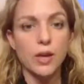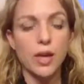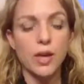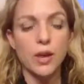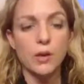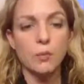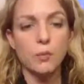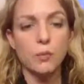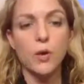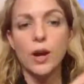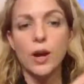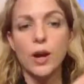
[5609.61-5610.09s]

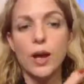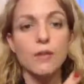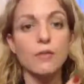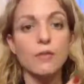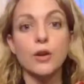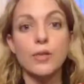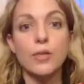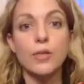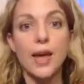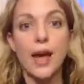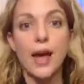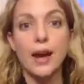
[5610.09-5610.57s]
and
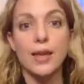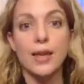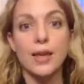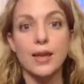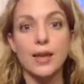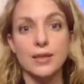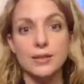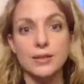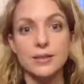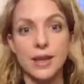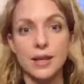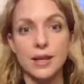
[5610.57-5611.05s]
whatever that
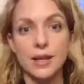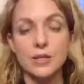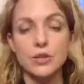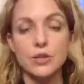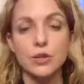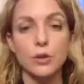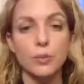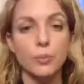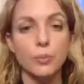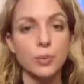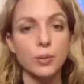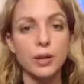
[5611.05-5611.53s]
is, that's
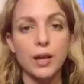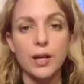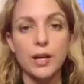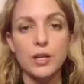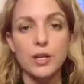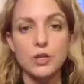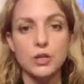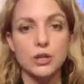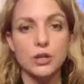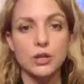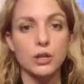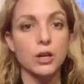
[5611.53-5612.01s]
your
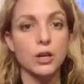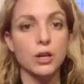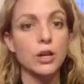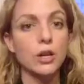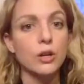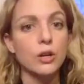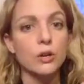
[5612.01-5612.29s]
pleasure,